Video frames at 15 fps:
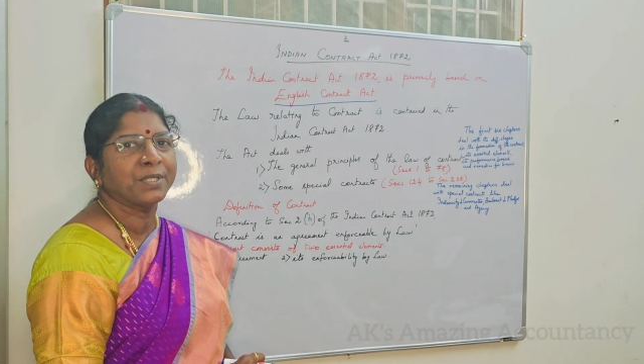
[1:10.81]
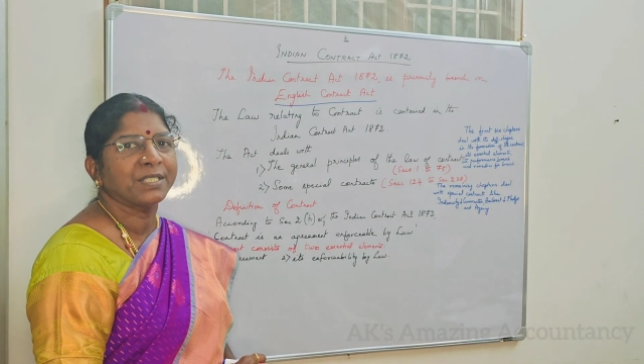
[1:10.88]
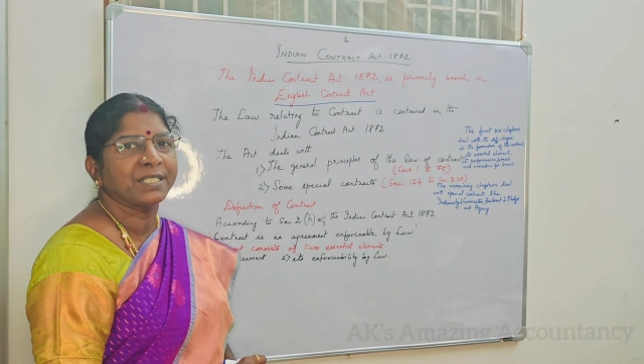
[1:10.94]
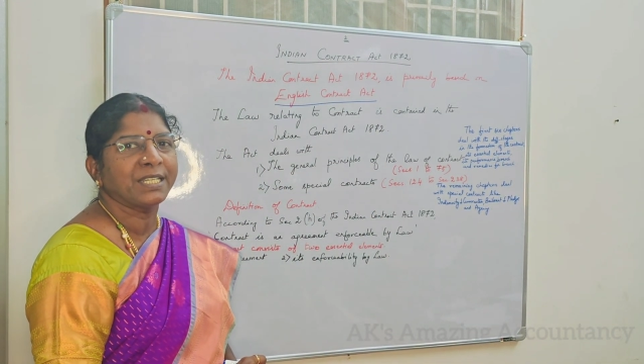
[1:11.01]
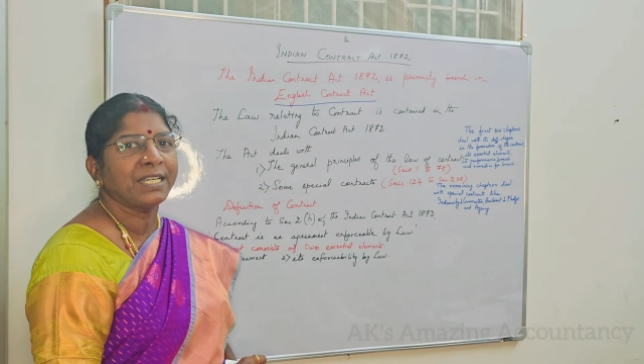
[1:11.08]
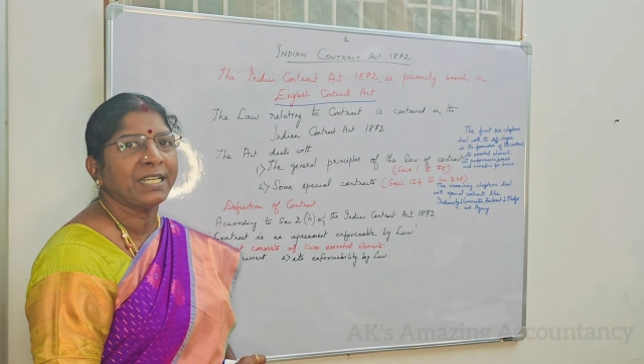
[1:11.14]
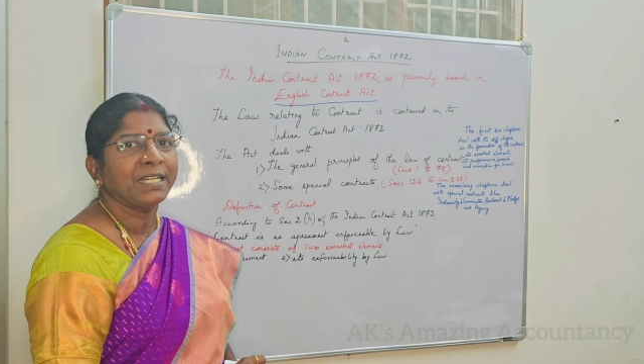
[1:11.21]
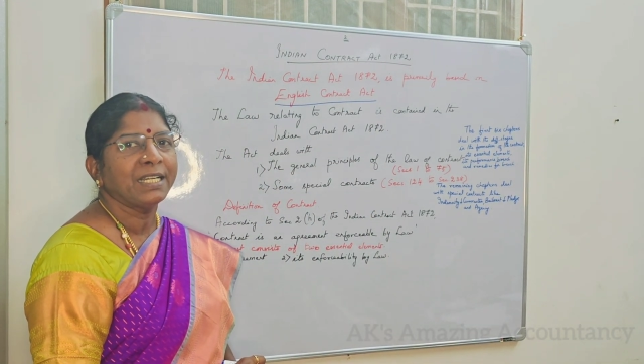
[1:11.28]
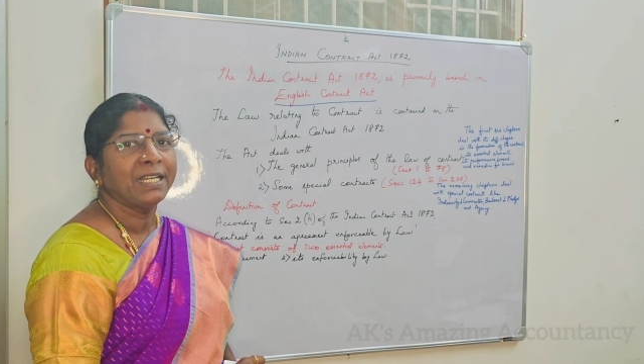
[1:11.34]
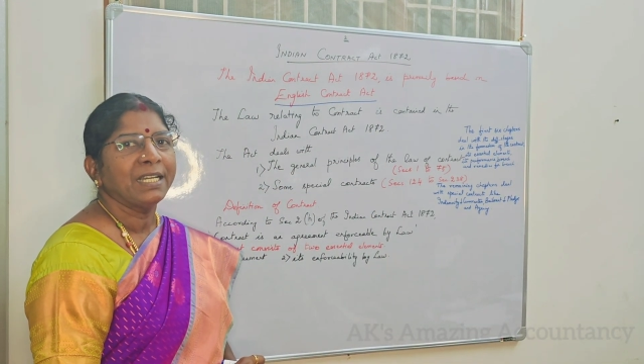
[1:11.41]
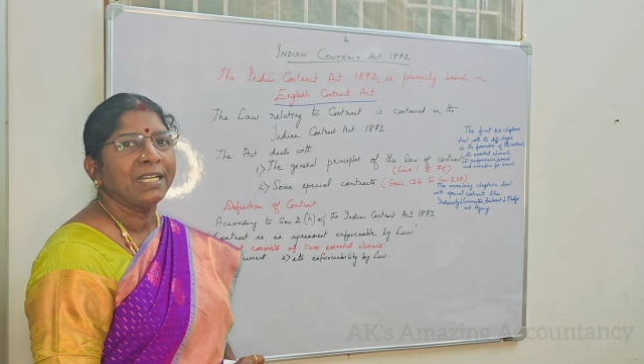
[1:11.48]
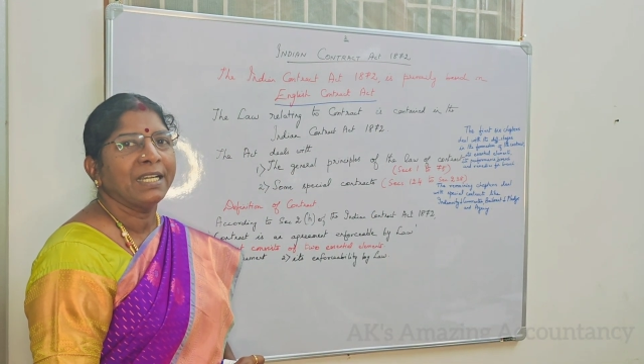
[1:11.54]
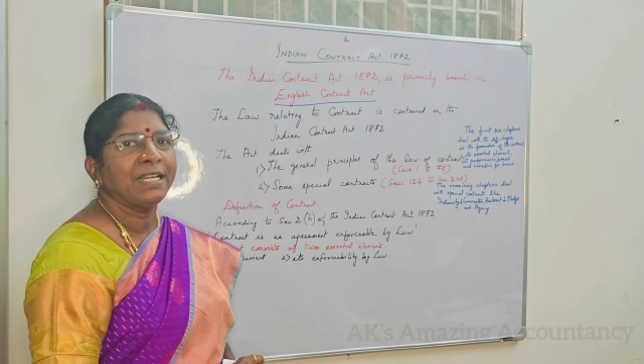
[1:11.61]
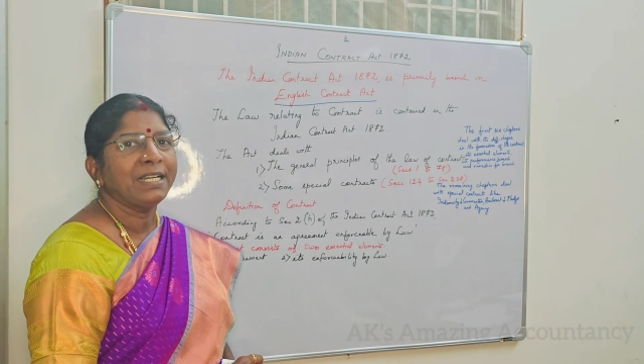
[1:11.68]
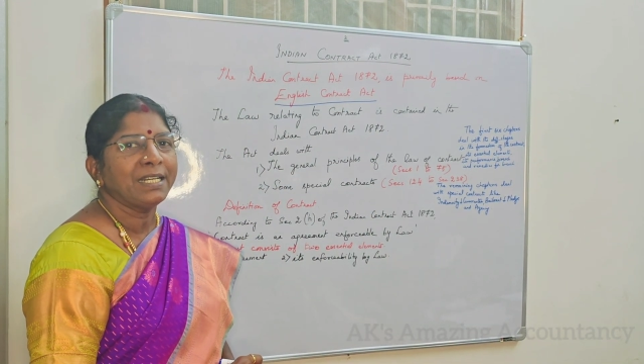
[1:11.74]
is the
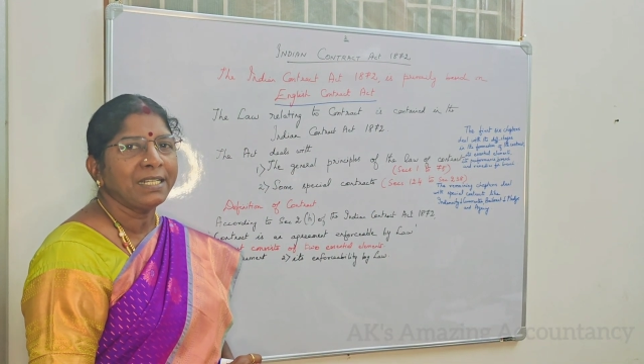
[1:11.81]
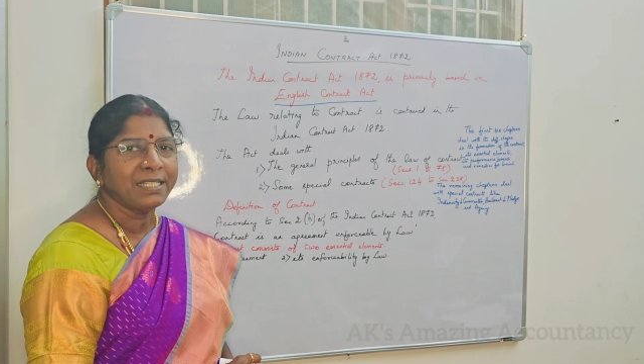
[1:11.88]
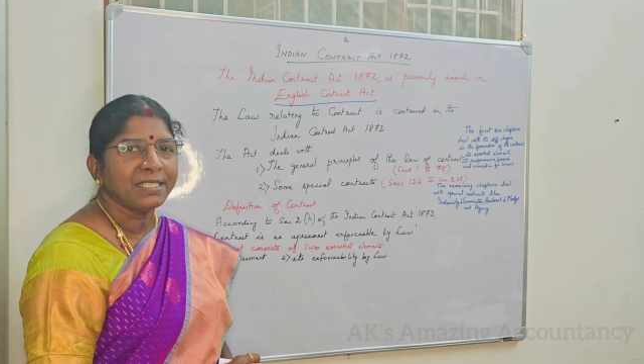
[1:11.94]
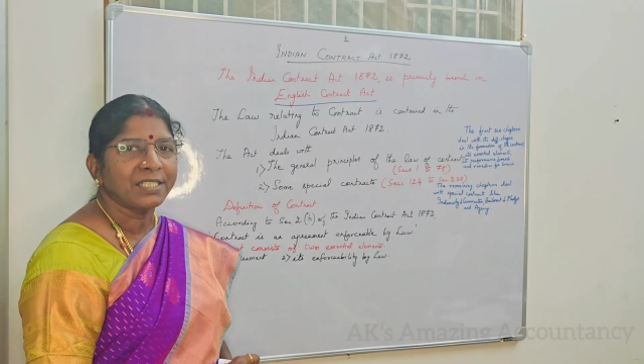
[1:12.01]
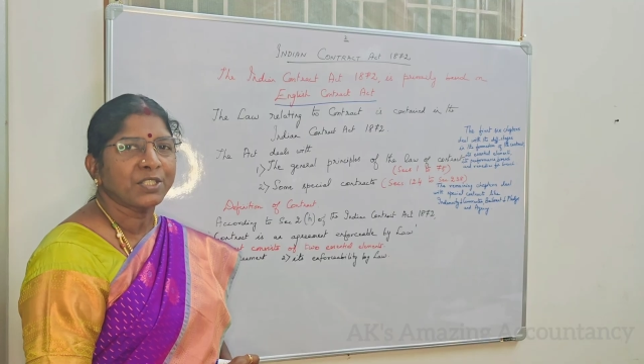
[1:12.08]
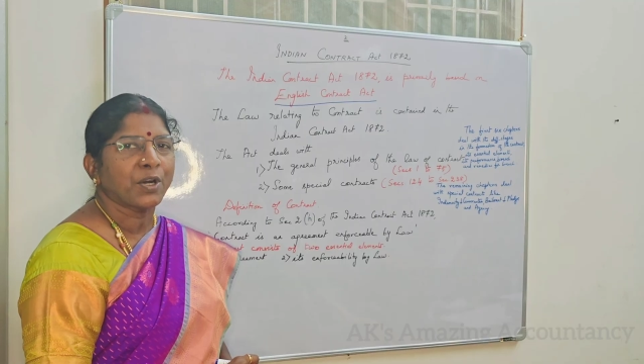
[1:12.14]
English